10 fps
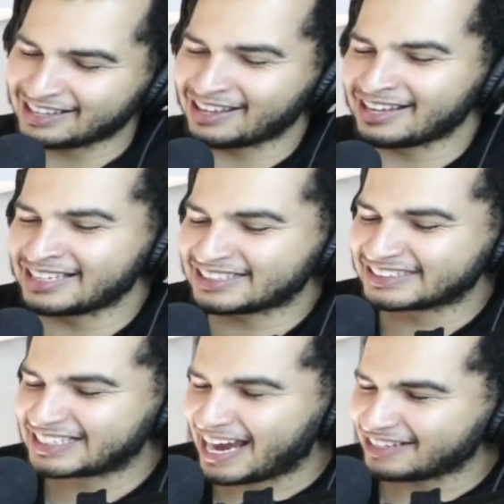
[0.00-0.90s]
It's
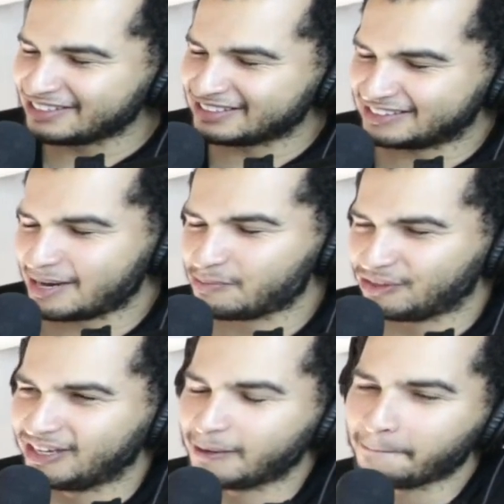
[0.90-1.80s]
exactly the same
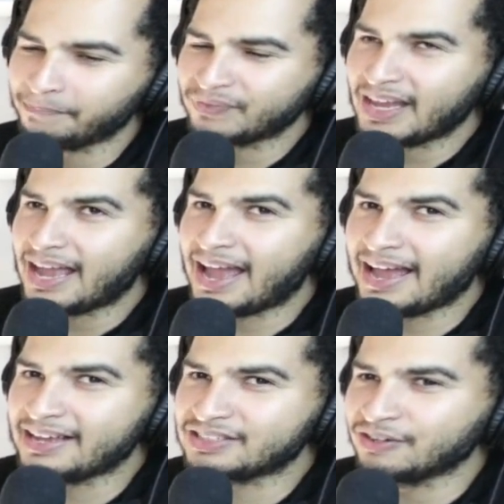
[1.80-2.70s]
thing
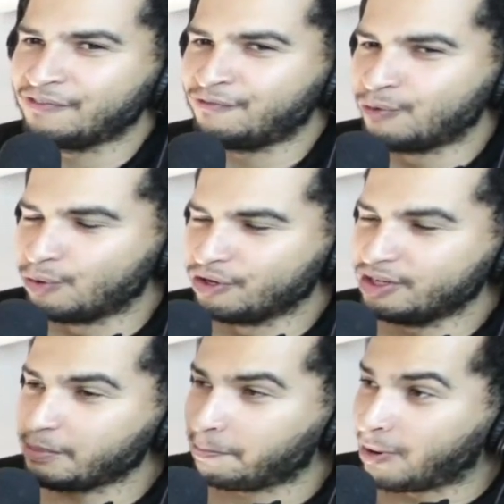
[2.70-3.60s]
as
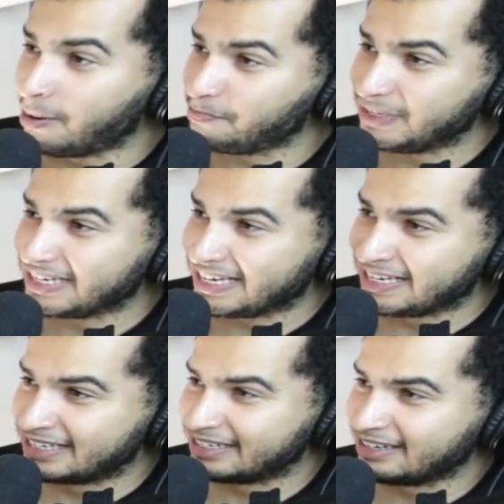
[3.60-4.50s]
Ford pumping
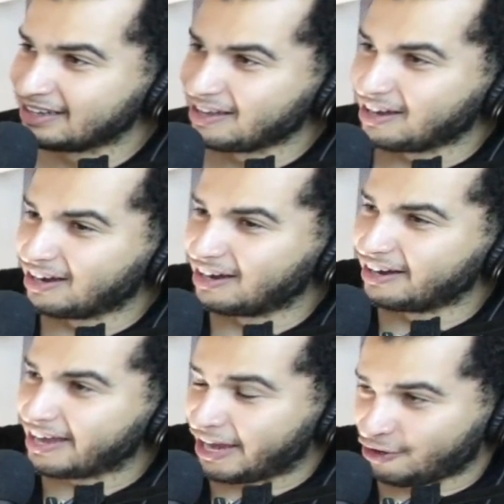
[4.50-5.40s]
in
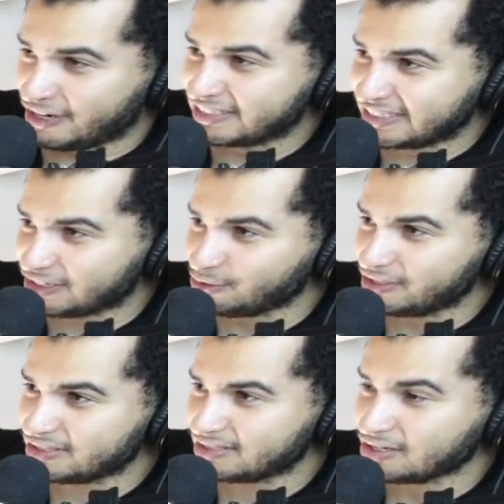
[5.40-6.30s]
air intake
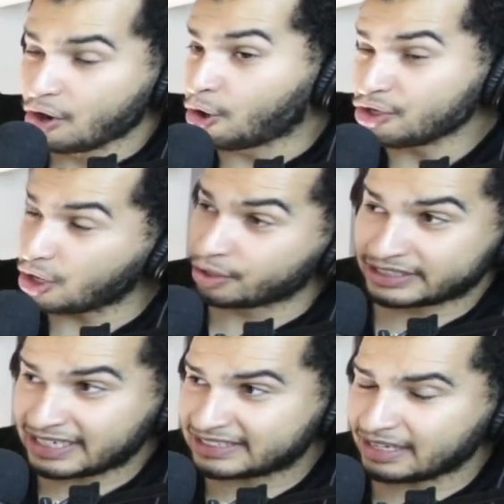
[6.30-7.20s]
noises. Or no, it's
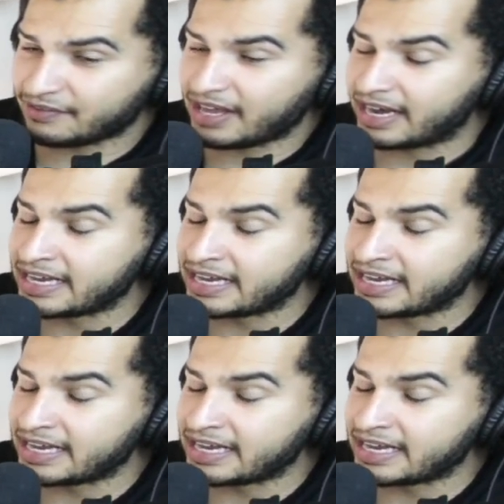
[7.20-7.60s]
not even that.